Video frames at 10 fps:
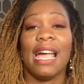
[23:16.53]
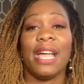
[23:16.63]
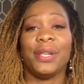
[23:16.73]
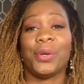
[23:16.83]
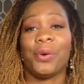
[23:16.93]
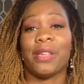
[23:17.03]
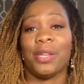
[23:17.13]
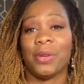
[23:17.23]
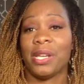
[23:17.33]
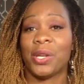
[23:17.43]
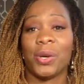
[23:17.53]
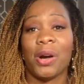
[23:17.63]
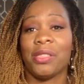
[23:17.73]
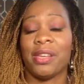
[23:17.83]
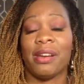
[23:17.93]
and know that you can go
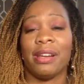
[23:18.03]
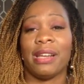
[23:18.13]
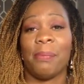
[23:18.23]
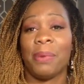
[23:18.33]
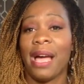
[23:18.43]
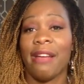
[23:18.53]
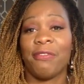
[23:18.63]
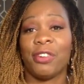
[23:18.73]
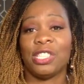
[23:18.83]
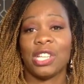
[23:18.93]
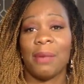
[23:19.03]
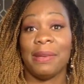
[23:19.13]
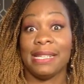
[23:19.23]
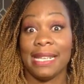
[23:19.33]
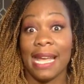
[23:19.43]
out there and apply for a job
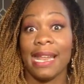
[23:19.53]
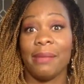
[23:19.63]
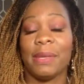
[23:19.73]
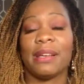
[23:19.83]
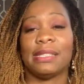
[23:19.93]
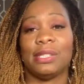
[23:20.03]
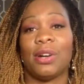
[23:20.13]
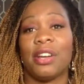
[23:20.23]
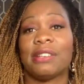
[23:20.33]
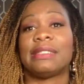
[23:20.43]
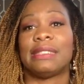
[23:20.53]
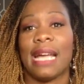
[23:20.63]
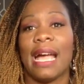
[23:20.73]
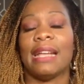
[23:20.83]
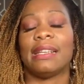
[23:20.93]
and get it because you
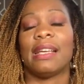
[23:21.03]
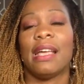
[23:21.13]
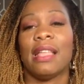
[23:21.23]
understand